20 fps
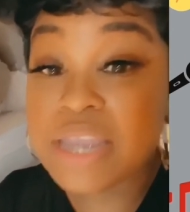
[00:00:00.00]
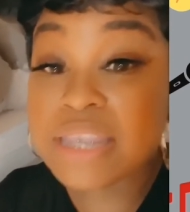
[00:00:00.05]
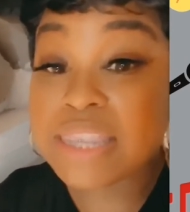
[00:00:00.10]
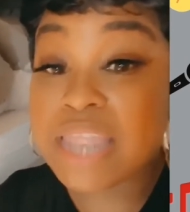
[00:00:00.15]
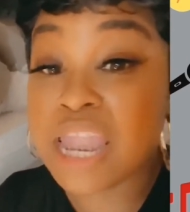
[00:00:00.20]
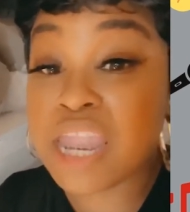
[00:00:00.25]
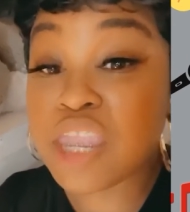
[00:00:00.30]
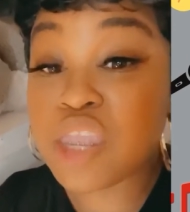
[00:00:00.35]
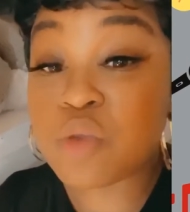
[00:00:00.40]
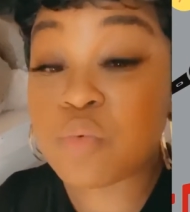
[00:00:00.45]

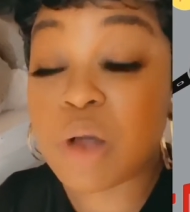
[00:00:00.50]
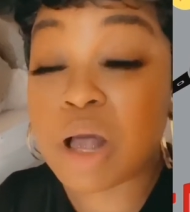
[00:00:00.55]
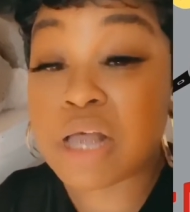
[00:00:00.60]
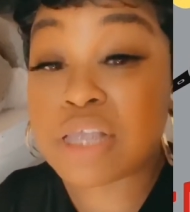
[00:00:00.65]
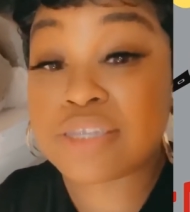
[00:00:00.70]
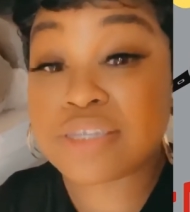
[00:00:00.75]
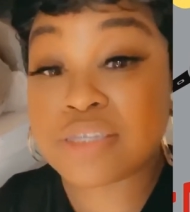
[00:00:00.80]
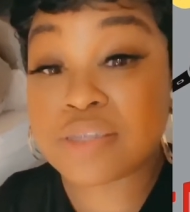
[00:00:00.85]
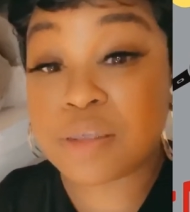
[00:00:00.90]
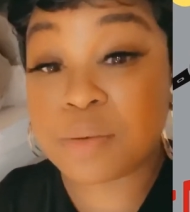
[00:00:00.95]
Thank you all
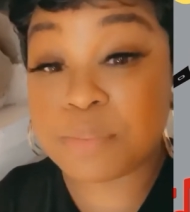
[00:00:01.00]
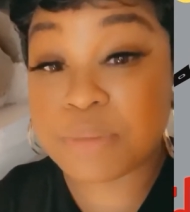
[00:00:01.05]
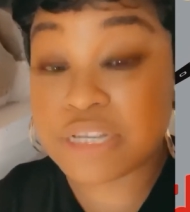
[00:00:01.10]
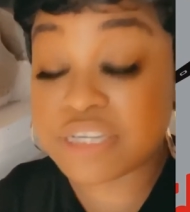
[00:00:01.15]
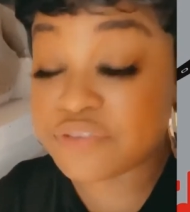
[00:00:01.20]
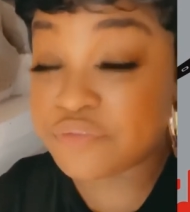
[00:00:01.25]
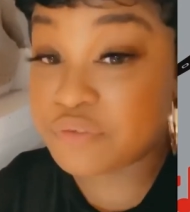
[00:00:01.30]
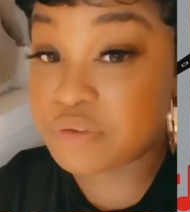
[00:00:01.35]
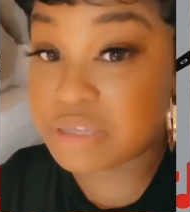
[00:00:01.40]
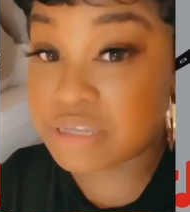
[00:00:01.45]
so
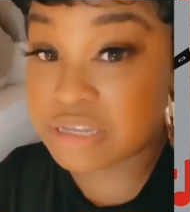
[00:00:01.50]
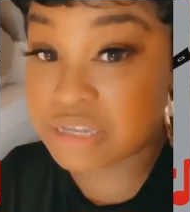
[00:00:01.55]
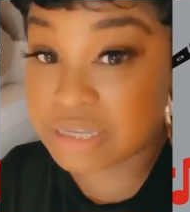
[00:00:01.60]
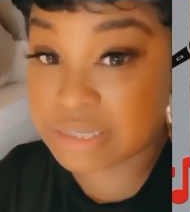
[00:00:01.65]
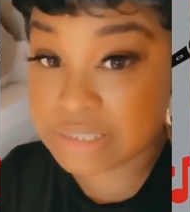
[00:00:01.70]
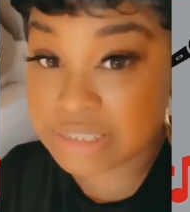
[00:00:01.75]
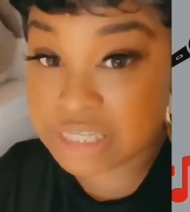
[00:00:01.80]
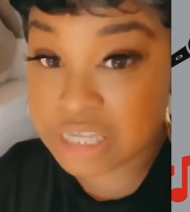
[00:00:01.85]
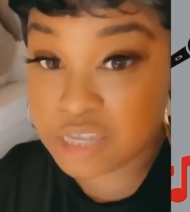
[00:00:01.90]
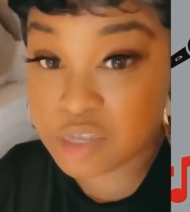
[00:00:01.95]
much for the
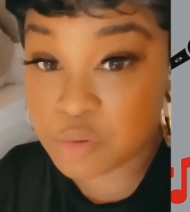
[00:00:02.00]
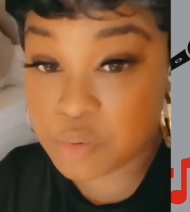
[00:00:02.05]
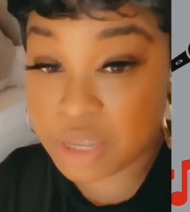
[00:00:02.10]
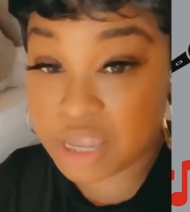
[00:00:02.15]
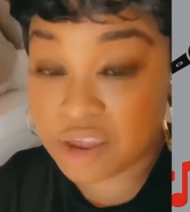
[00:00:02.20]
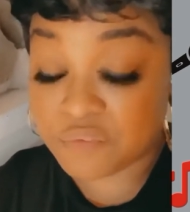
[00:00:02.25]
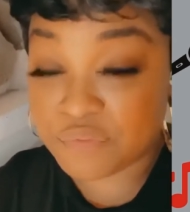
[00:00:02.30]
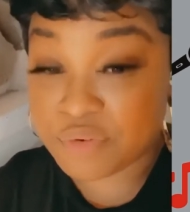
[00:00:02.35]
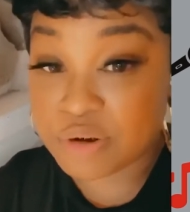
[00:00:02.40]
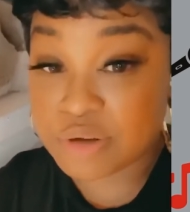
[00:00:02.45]
continued
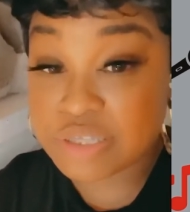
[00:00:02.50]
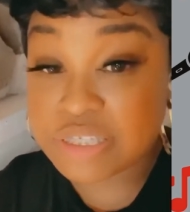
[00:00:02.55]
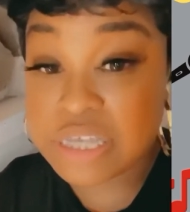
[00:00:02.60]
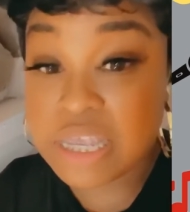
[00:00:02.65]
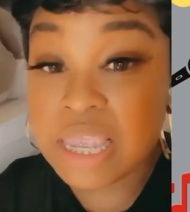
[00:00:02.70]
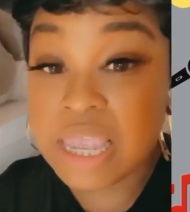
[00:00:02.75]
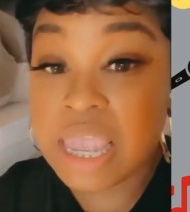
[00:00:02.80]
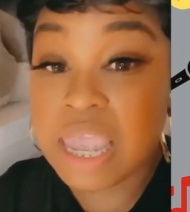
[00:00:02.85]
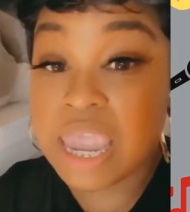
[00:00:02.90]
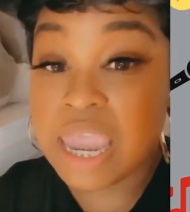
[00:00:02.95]
efforts
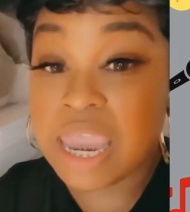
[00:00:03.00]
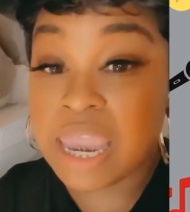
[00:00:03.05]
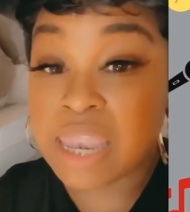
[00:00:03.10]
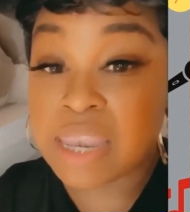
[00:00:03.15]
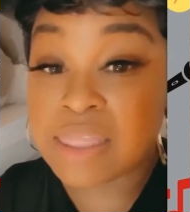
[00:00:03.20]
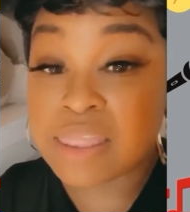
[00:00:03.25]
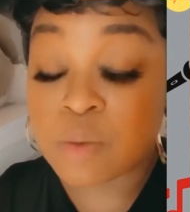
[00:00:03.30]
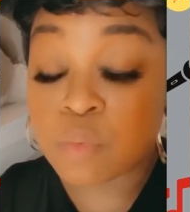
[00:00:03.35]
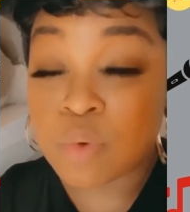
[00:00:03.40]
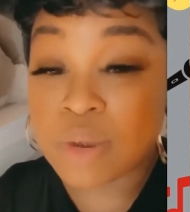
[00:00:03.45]

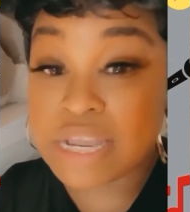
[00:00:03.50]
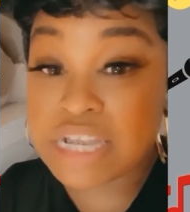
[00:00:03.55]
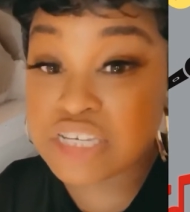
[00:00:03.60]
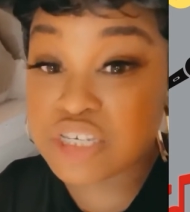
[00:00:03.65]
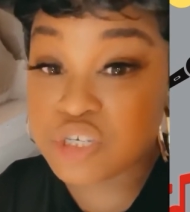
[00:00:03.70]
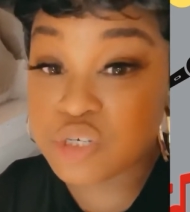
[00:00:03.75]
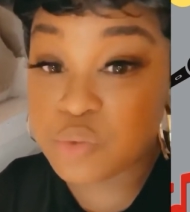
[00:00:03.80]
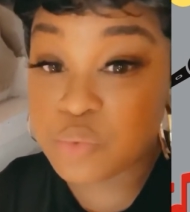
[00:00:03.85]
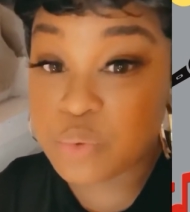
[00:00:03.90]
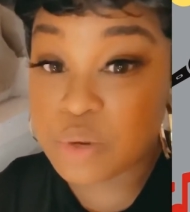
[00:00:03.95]
in the Red
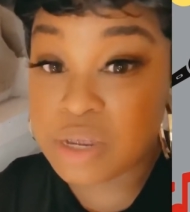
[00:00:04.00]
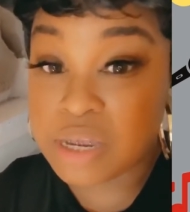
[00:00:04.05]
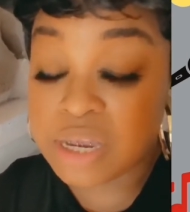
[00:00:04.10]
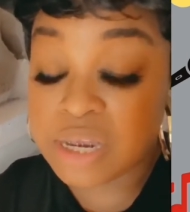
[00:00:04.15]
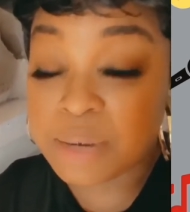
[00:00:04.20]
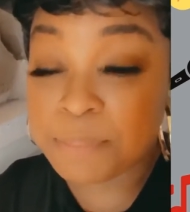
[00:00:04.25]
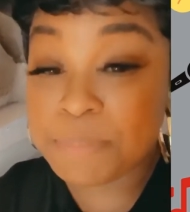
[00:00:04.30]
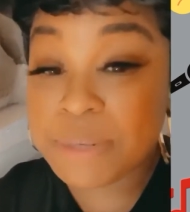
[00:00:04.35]
Shoe Run.